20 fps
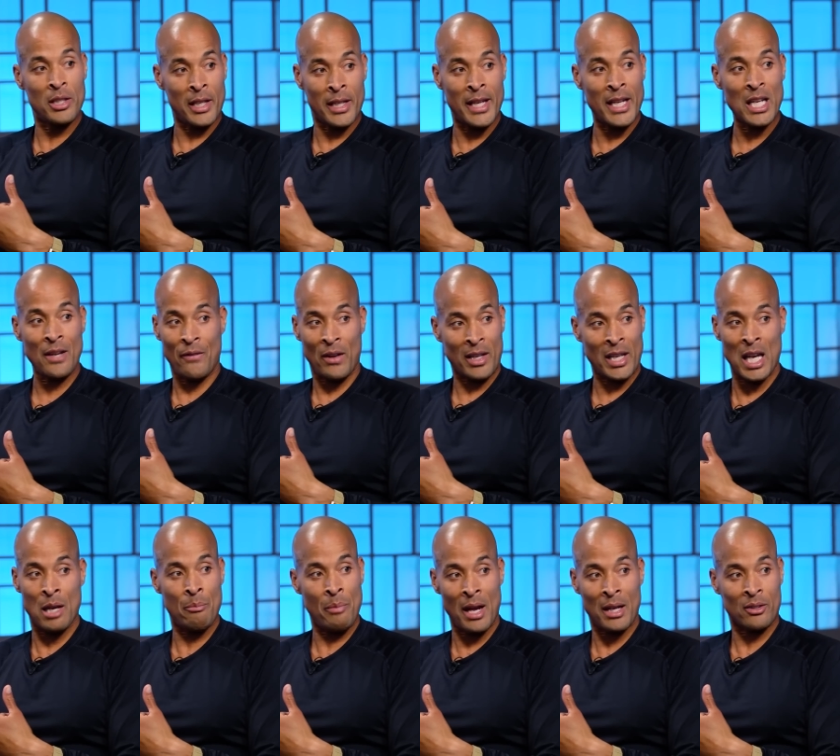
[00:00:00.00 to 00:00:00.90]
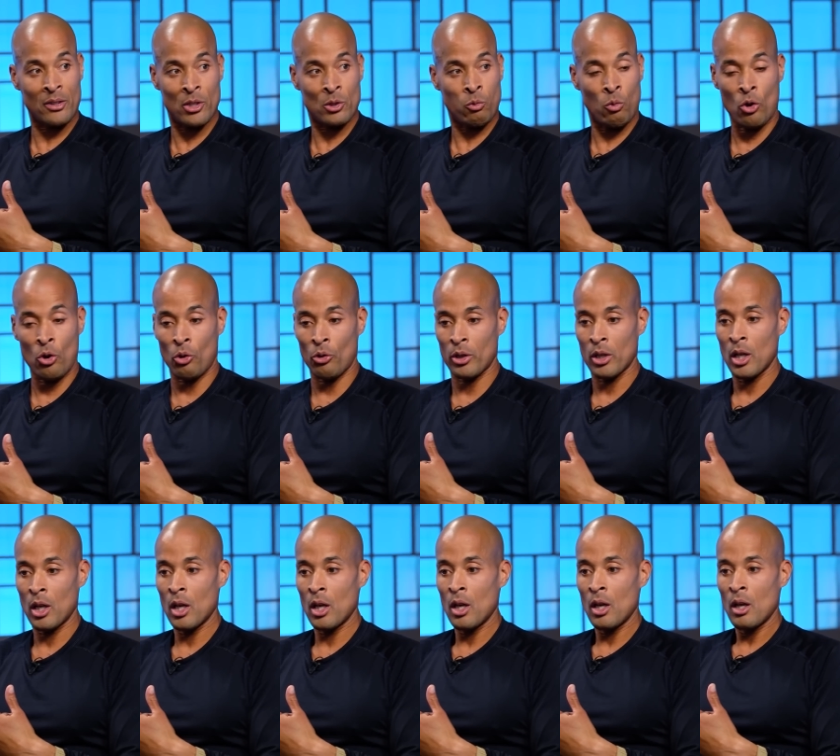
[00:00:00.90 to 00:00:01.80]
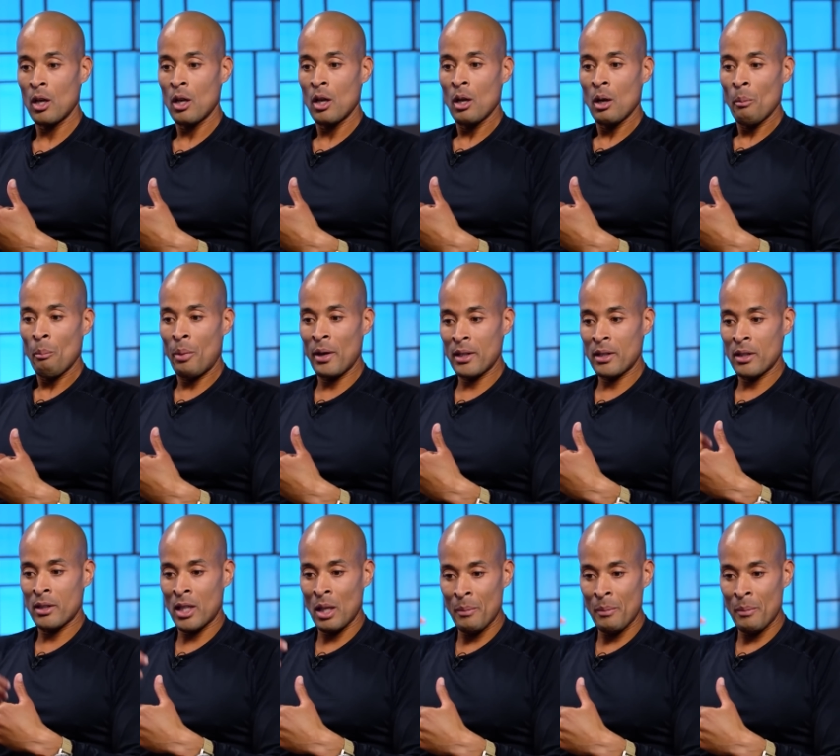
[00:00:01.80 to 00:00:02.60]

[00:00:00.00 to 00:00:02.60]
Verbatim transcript: it again if I came back to this world. But